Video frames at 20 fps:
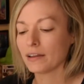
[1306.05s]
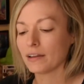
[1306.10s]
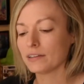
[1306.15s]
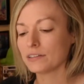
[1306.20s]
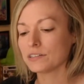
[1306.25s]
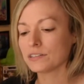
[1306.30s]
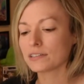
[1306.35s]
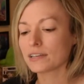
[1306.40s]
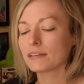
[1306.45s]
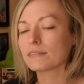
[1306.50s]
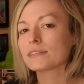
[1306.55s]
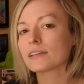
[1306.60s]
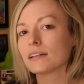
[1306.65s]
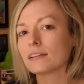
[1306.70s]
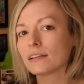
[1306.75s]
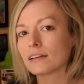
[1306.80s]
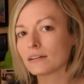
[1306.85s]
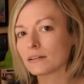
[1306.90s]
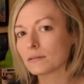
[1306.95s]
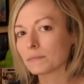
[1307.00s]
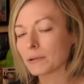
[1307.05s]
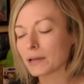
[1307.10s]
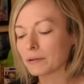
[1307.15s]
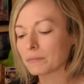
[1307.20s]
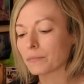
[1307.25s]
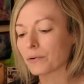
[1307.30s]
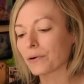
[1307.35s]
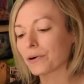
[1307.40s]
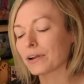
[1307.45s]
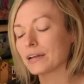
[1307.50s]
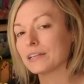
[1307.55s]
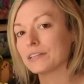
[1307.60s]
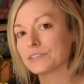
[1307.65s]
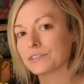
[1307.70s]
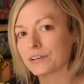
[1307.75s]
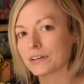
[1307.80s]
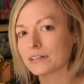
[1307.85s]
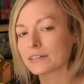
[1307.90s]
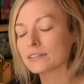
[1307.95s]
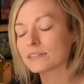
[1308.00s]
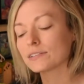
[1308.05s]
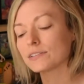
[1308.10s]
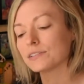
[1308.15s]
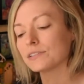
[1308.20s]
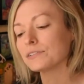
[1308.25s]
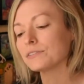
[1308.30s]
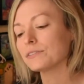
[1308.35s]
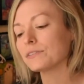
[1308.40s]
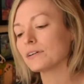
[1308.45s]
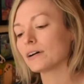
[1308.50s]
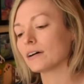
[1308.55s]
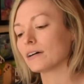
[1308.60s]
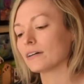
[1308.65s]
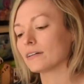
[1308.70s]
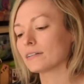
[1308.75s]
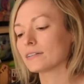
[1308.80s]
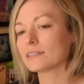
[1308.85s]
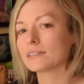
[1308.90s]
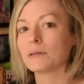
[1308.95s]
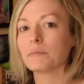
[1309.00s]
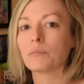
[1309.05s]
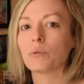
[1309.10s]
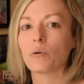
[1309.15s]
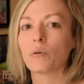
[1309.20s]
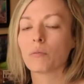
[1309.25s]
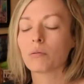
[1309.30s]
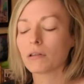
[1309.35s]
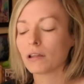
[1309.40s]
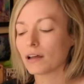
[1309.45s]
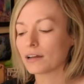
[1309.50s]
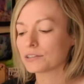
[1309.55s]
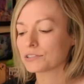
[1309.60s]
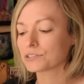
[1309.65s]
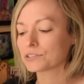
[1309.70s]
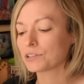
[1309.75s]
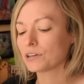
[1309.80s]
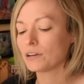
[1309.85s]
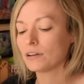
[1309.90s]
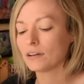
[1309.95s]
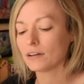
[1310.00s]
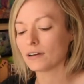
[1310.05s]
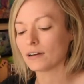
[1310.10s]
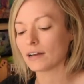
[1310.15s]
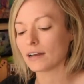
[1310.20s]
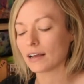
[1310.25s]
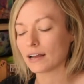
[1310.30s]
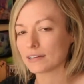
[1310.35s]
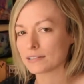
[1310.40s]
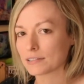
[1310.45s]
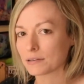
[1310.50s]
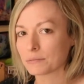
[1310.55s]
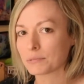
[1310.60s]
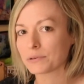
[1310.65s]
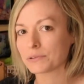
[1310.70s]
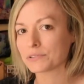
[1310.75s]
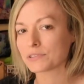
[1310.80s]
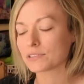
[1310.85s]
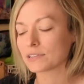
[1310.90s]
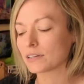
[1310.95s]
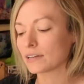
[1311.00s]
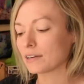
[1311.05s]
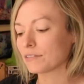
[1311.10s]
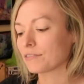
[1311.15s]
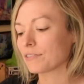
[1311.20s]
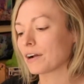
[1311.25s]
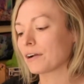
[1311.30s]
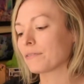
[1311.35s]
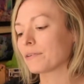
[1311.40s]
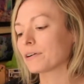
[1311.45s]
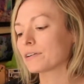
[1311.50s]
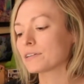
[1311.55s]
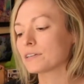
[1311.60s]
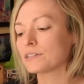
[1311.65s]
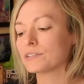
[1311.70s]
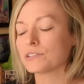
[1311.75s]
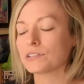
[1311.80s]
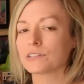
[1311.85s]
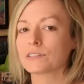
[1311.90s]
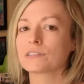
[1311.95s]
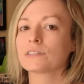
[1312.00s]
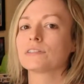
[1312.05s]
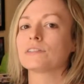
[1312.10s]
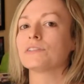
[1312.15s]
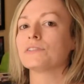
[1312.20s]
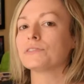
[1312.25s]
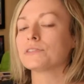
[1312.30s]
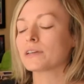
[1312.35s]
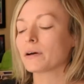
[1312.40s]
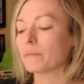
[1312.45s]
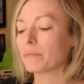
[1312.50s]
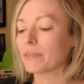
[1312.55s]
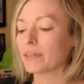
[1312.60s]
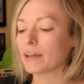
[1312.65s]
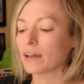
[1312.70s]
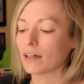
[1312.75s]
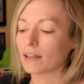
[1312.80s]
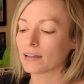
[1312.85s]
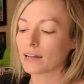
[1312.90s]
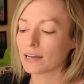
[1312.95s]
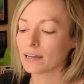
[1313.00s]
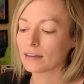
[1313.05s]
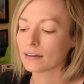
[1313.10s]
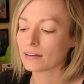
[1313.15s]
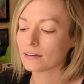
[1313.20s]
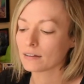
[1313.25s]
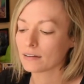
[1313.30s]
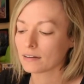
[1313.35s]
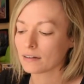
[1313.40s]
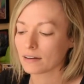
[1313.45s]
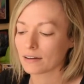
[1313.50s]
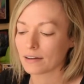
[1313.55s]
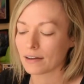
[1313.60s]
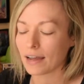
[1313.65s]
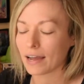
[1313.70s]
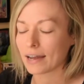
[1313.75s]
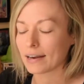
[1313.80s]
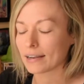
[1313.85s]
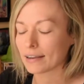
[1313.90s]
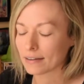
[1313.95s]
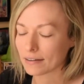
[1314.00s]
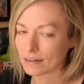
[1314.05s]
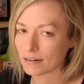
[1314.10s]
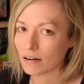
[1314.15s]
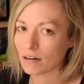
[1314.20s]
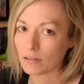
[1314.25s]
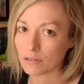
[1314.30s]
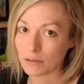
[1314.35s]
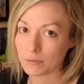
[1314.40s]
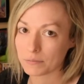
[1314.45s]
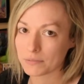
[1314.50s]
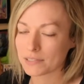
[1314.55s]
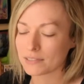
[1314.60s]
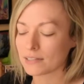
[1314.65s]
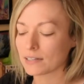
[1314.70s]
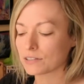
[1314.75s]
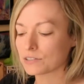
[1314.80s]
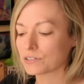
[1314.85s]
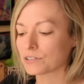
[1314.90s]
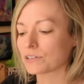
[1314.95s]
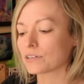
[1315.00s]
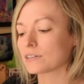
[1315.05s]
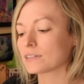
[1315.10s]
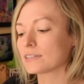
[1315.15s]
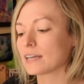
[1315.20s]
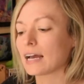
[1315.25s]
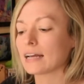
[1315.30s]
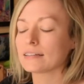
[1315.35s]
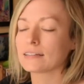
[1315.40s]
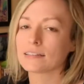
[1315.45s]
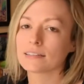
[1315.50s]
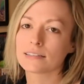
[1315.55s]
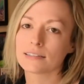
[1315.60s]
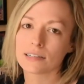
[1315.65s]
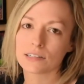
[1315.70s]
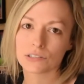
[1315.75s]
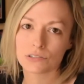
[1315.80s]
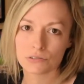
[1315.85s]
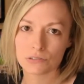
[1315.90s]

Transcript: Just gives a little bit more interest to a simple plush, as opposed to if I were to just do something like adding a column stitch or a satin stitch.